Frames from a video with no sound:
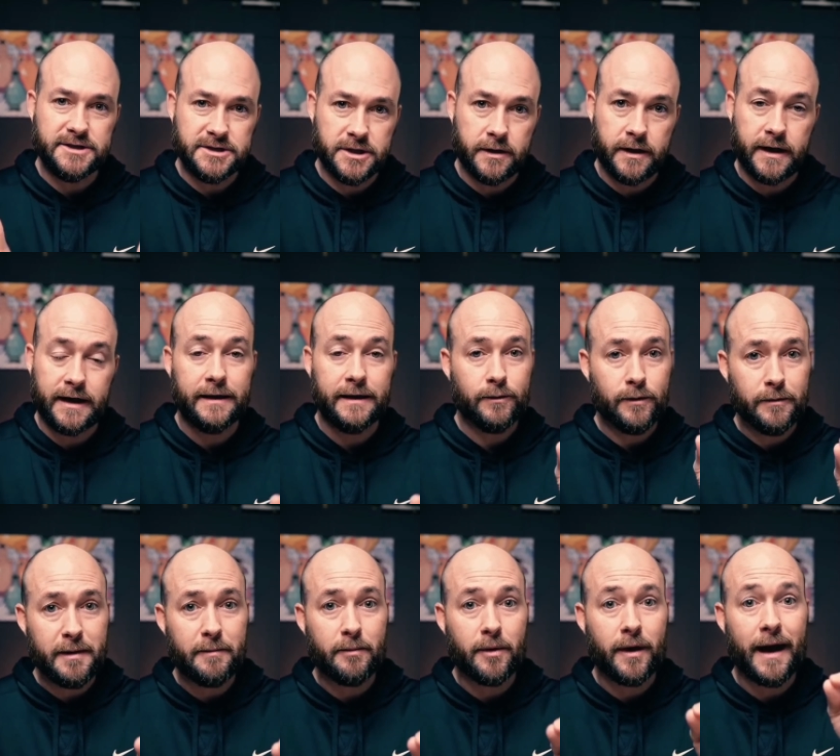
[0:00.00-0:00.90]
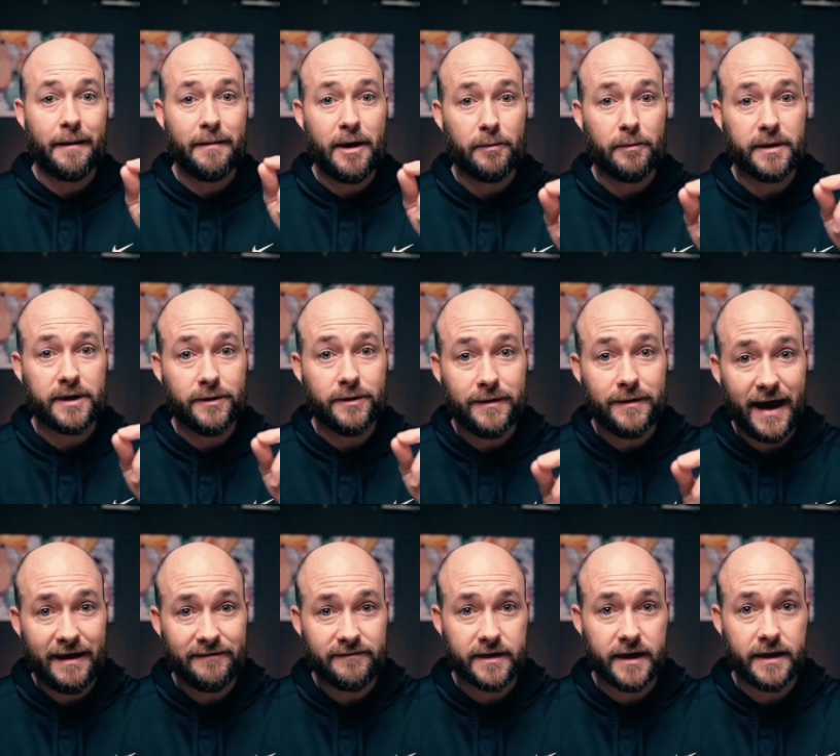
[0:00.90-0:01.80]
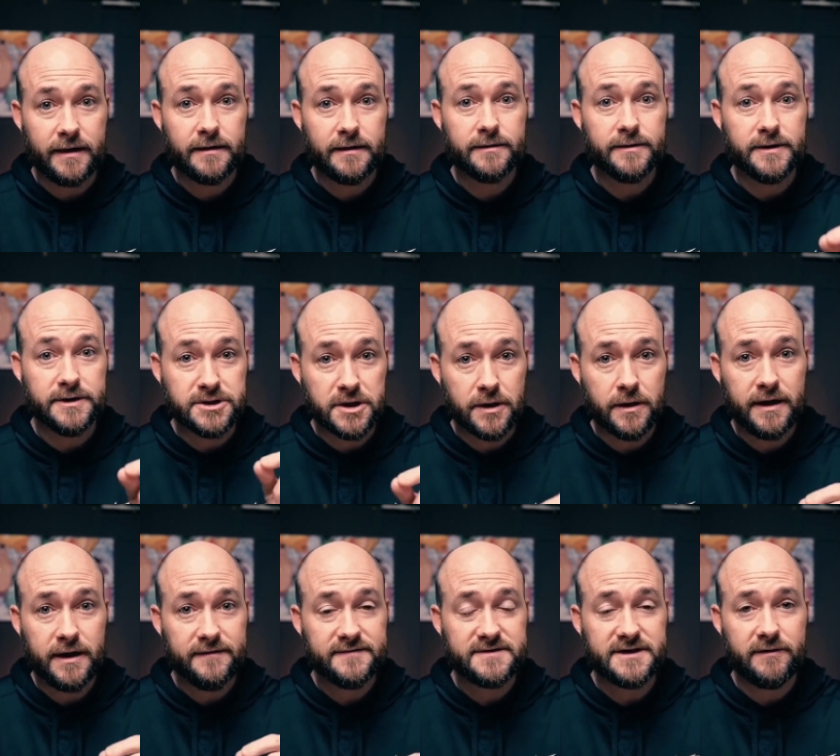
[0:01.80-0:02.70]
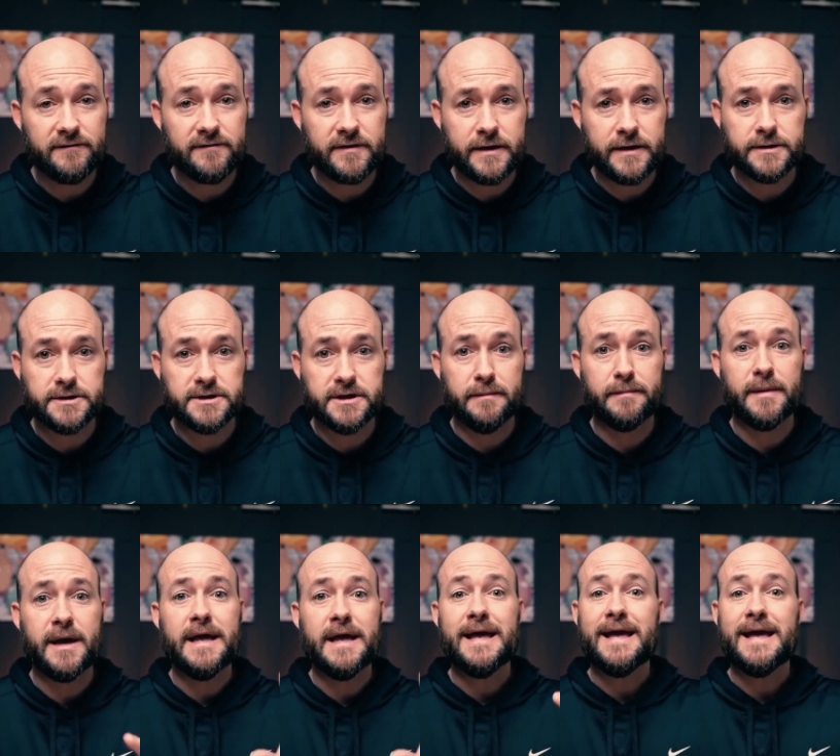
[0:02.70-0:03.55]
journey. Remember, I'm helping you navigate the journey of self leadership.